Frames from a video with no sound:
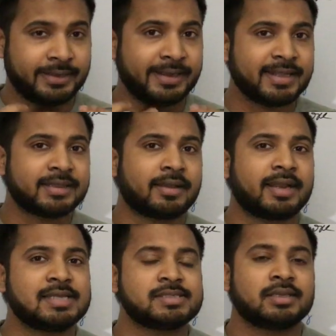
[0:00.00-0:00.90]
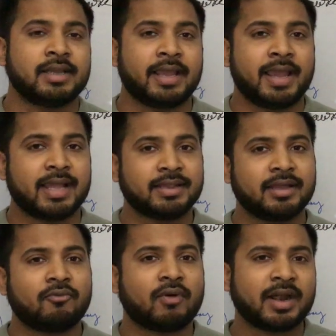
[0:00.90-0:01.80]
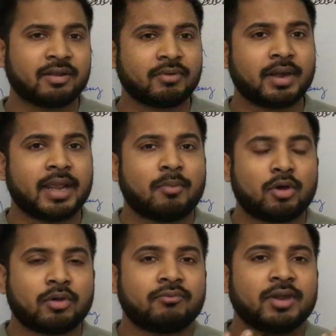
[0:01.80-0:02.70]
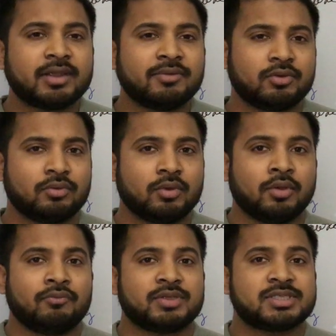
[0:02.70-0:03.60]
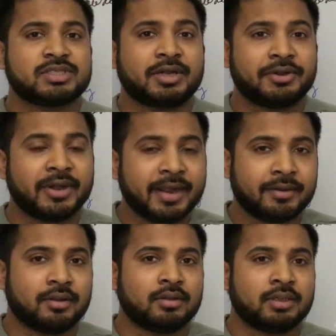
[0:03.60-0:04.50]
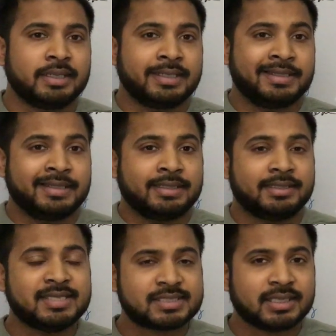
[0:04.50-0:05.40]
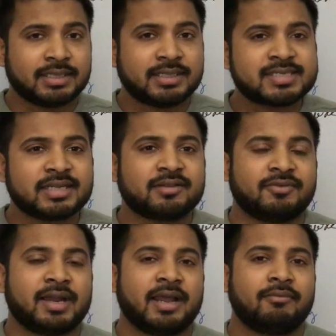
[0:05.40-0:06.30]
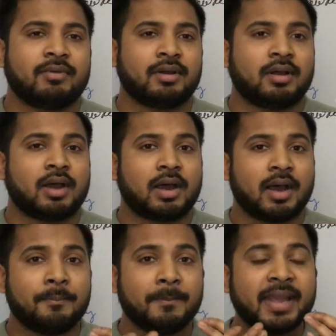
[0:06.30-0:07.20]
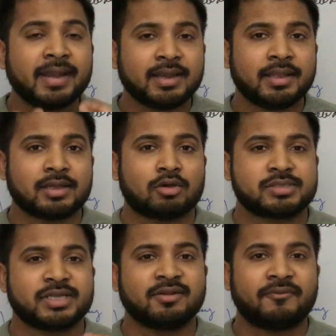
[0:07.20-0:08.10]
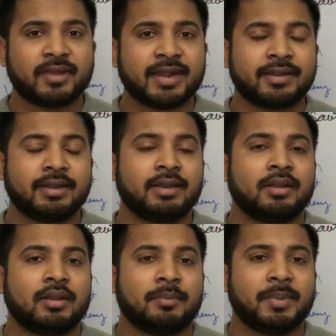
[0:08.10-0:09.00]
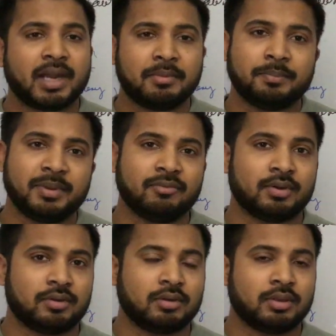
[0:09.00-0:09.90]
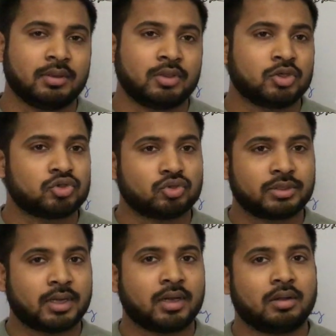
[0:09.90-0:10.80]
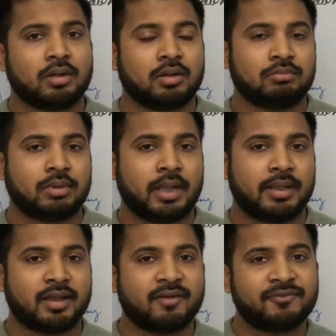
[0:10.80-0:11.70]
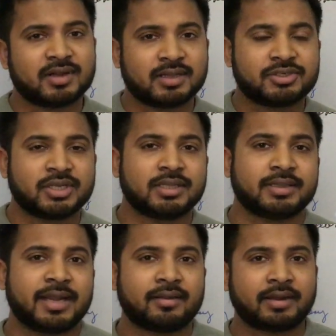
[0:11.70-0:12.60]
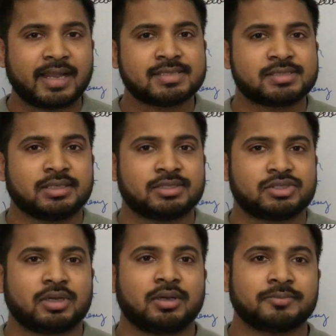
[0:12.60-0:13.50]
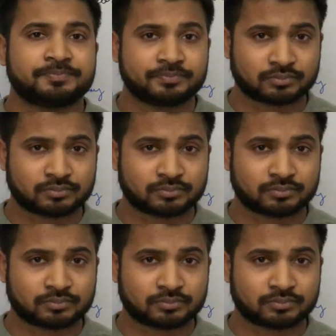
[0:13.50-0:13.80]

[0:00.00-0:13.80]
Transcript: drain the rice, and then whatever amount of liquid which is the drained, this liquid have a mainly or significantly vitamin B1. So the, and after the drain, that rice is the,